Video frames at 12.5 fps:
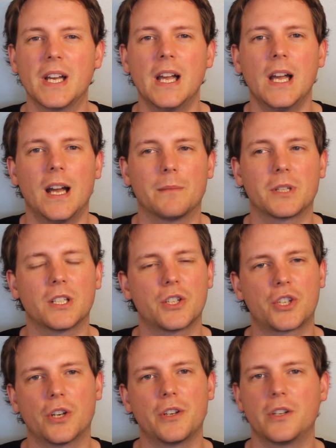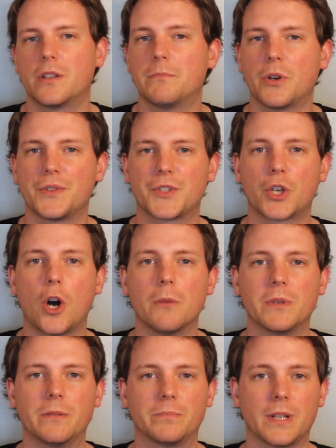I'm going to show you the most common
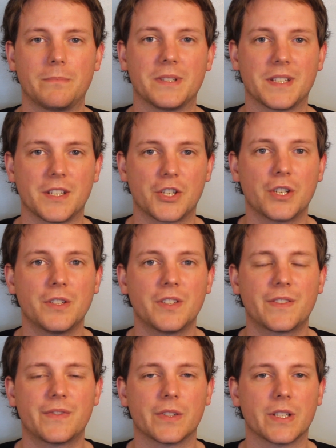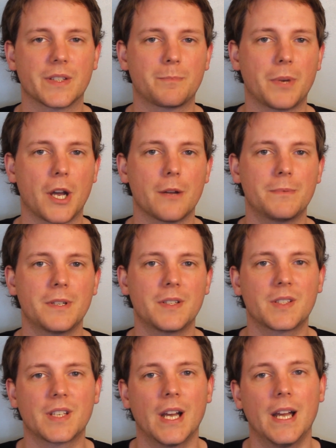prepositions for this purpose,
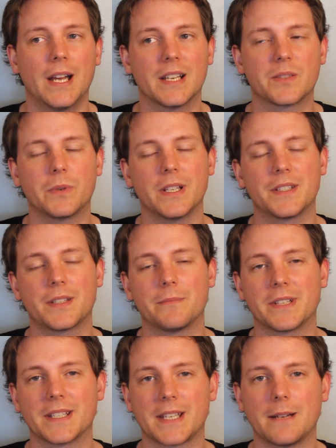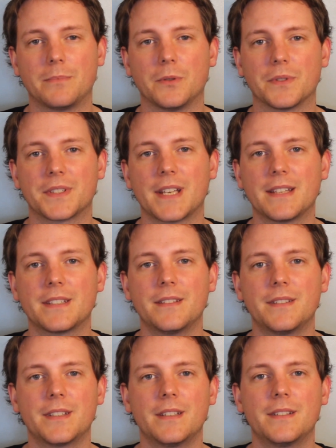as well as some example
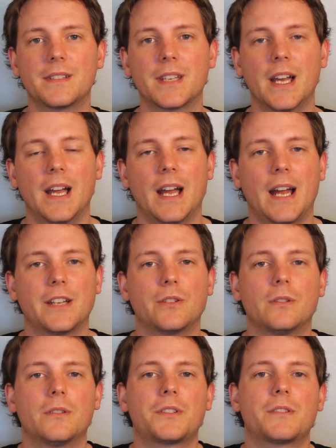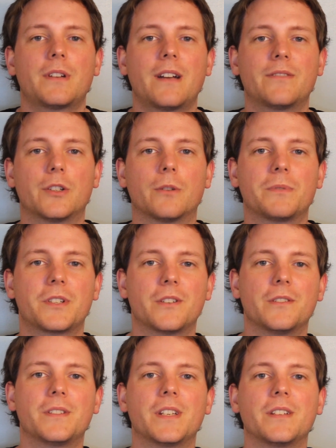sentences, and you'll also have an
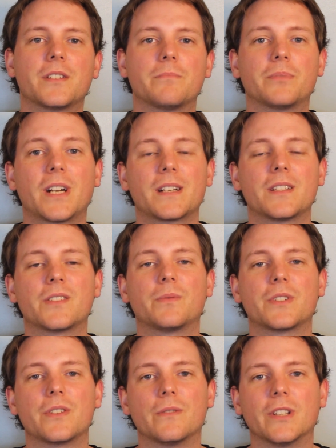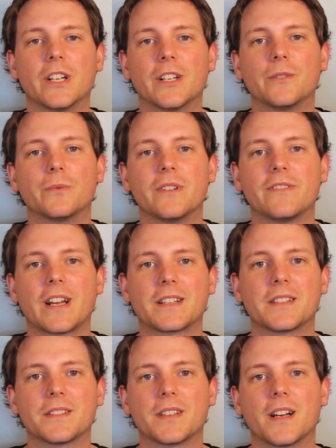opportunity to practice what you learn with
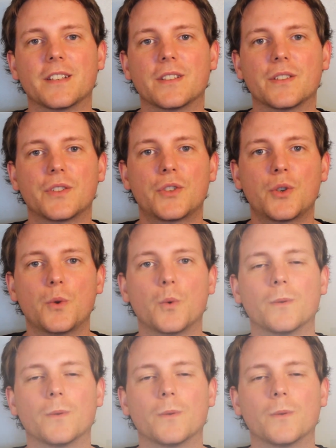exercises too.